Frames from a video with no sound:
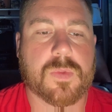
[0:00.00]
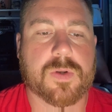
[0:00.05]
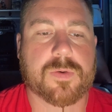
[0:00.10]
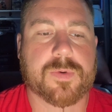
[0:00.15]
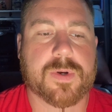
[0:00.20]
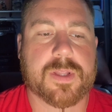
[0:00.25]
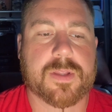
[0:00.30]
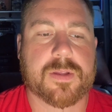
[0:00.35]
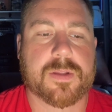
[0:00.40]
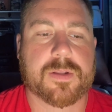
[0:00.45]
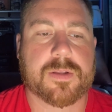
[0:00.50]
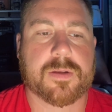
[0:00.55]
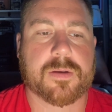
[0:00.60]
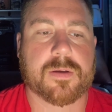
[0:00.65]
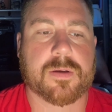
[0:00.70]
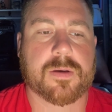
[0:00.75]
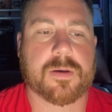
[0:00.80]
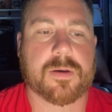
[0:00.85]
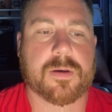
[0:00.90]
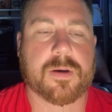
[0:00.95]
way that
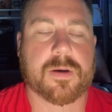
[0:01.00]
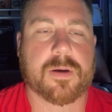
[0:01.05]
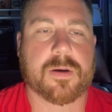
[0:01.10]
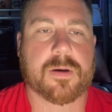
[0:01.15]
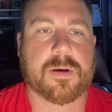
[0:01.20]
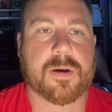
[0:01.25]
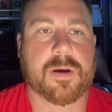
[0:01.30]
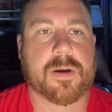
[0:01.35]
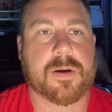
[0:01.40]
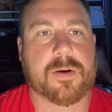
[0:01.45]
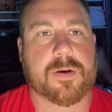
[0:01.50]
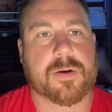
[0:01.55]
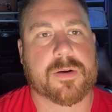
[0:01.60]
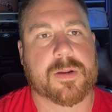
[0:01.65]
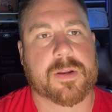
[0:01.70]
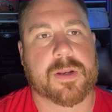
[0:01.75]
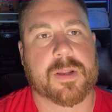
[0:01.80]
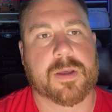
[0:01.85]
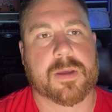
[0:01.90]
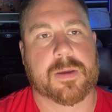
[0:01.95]
I heard
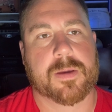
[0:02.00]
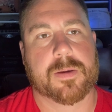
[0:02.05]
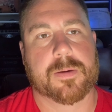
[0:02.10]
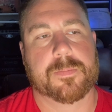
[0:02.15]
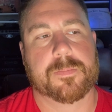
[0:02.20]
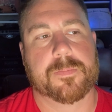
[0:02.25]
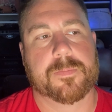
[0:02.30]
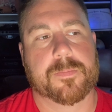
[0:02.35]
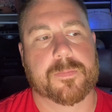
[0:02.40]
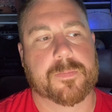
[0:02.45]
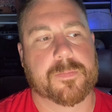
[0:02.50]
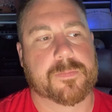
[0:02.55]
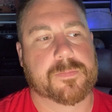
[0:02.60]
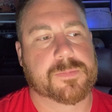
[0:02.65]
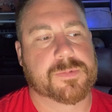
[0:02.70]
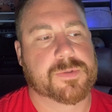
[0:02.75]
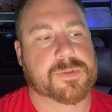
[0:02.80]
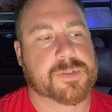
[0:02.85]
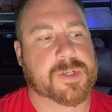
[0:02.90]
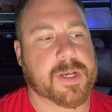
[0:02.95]
in a
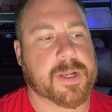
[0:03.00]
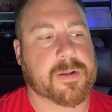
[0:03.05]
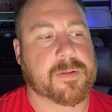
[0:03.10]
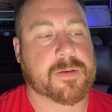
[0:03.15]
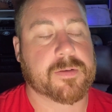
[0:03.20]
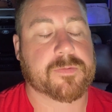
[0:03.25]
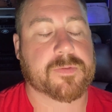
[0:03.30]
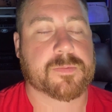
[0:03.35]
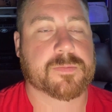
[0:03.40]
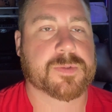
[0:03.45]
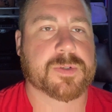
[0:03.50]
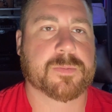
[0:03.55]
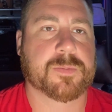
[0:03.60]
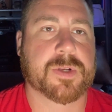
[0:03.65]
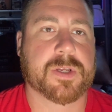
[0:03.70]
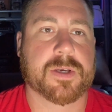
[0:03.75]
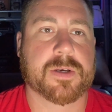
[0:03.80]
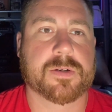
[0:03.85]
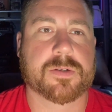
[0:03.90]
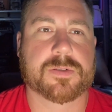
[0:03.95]
channeling from
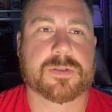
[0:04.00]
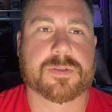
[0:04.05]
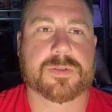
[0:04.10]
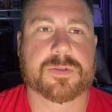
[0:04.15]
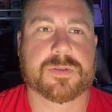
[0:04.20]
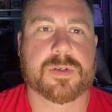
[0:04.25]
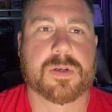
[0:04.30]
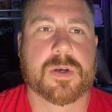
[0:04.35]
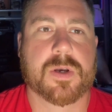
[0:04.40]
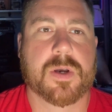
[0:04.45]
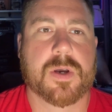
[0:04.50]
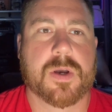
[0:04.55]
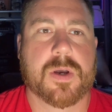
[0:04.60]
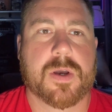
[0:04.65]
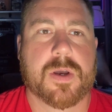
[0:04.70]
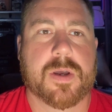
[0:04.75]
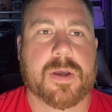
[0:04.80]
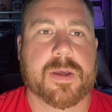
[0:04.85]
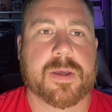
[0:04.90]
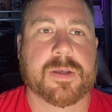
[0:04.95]
somebody else
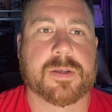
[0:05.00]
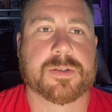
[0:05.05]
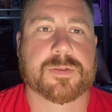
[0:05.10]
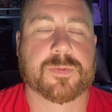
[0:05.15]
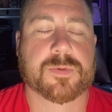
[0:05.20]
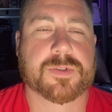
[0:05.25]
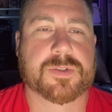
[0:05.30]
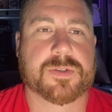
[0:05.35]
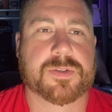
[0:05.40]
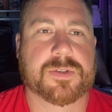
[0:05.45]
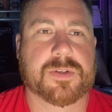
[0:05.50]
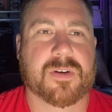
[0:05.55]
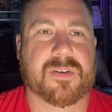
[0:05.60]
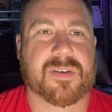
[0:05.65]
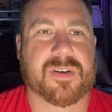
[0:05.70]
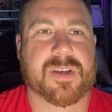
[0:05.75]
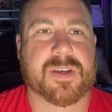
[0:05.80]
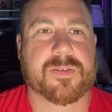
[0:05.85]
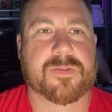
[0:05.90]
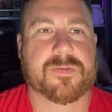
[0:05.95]
is, once you
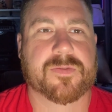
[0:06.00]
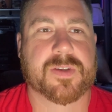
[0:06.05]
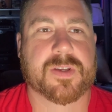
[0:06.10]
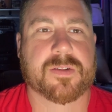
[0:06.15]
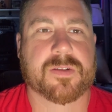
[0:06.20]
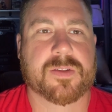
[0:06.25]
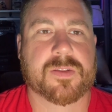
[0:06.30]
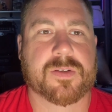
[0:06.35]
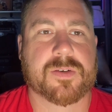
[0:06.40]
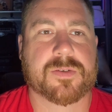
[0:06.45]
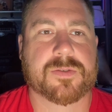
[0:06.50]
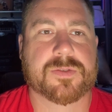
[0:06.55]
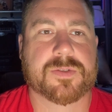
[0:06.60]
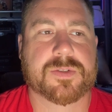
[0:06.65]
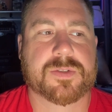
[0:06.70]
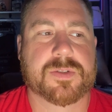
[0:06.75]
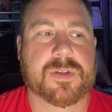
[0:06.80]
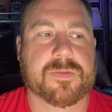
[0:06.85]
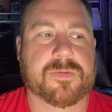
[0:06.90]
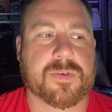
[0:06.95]
start feeling
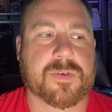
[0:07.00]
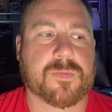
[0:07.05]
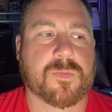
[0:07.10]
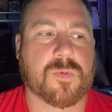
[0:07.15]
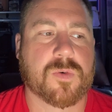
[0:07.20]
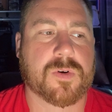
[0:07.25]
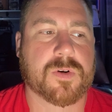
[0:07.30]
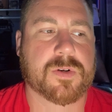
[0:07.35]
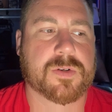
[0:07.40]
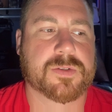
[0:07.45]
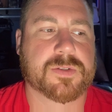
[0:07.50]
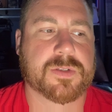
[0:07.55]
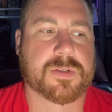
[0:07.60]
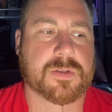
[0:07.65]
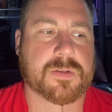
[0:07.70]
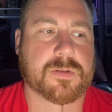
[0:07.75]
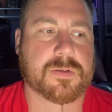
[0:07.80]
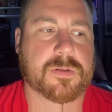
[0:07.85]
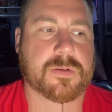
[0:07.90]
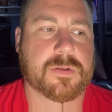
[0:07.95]
those different words,
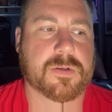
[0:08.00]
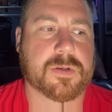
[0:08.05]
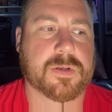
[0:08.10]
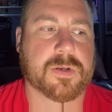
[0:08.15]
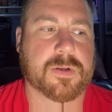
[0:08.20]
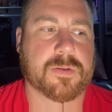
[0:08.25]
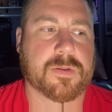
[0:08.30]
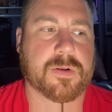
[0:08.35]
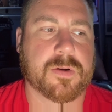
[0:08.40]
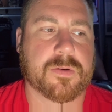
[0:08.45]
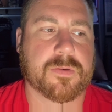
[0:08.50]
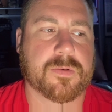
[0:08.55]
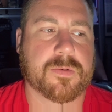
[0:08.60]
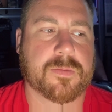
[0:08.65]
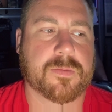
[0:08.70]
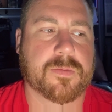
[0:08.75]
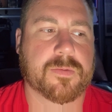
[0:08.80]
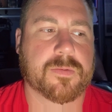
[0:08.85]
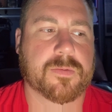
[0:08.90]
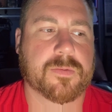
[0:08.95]
and, you know, that are
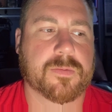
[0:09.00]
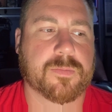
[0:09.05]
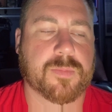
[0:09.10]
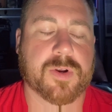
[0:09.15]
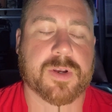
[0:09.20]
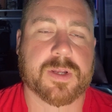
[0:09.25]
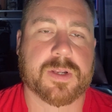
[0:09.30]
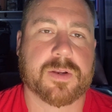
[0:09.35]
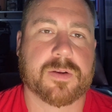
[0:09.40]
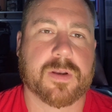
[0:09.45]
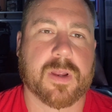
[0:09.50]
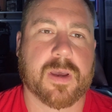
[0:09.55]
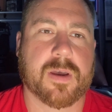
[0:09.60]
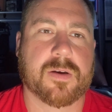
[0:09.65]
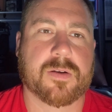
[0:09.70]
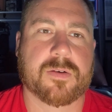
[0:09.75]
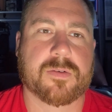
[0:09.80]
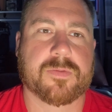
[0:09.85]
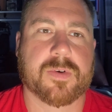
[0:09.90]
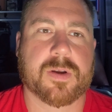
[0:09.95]
bringing you
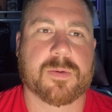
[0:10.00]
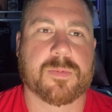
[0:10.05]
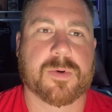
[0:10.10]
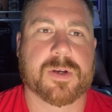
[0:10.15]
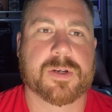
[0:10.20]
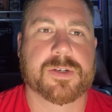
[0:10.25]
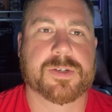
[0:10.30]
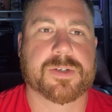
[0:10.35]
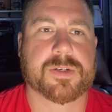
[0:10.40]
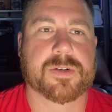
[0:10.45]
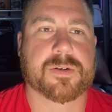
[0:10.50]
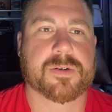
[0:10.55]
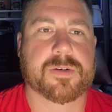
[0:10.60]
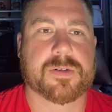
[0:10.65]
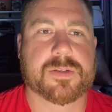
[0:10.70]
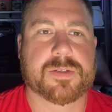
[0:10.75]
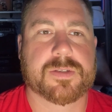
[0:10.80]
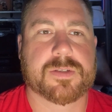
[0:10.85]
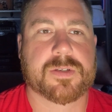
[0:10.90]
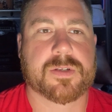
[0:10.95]
down, or vibration, or
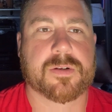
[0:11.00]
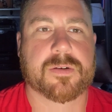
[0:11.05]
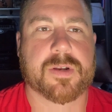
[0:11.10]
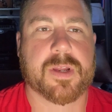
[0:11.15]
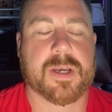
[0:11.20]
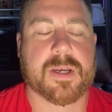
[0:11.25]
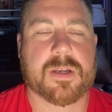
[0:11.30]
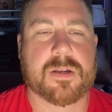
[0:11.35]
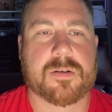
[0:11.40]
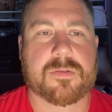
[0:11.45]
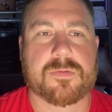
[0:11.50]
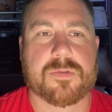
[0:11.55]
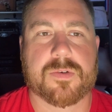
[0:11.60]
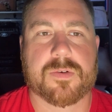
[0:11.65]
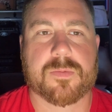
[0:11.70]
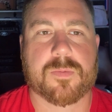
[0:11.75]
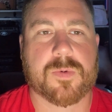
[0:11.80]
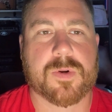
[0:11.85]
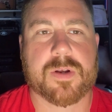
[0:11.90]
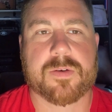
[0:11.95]
it's, you know, negative,
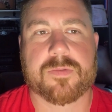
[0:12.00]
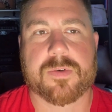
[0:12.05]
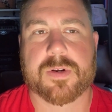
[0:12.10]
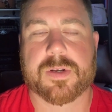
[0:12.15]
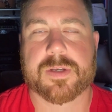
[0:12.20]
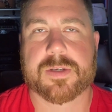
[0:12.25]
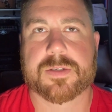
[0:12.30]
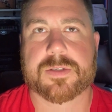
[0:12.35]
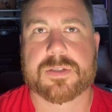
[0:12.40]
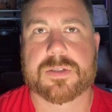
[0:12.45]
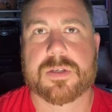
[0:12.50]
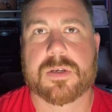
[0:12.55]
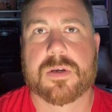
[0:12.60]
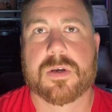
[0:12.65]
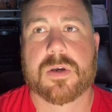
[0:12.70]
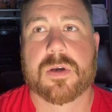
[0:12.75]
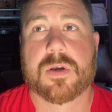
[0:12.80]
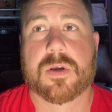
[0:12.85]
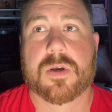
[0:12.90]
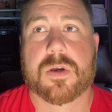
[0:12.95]
or whatever it is,
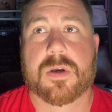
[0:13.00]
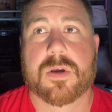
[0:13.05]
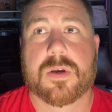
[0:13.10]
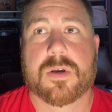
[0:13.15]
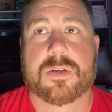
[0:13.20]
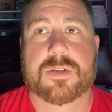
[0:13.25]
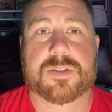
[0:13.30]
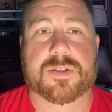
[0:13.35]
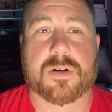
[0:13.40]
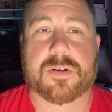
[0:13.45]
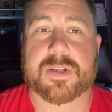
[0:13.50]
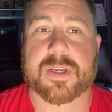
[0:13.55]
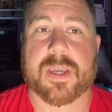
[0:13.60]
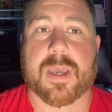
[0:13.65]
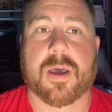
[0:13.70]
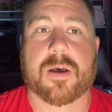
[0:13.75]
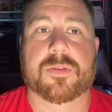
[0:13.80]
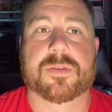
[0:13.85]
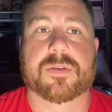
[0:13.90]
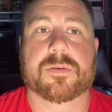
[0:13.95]
start to
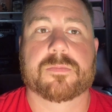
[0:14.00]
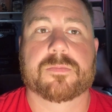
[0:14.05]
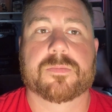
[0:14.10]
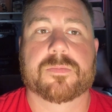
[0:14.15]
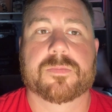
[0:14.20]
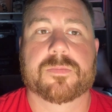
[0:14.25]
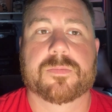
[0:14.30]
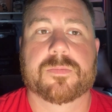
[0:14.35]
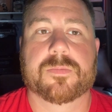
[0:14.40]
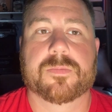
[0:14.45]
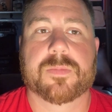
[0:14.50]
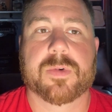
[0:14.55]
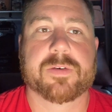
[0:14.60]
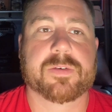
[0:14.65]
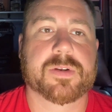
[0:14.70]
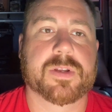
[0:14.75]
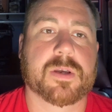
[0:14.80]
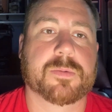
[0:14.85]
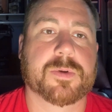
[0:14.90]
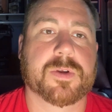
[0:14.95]
count them. Every
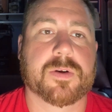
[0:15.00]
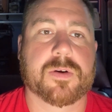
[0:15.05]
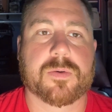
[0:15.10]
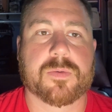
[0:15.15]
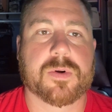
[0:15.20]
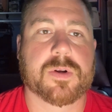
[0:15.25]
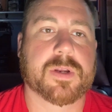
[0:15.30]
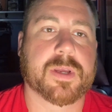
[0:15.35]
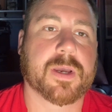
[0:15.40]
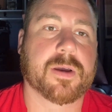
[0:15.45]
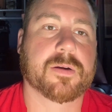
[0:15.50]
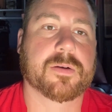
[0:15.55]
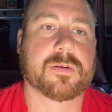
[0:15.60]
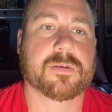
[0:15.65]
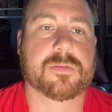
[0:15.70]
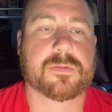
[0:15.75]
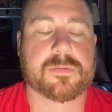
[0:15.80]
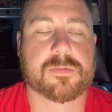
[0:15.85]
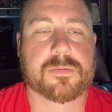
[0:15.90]
time you hear a word, count it,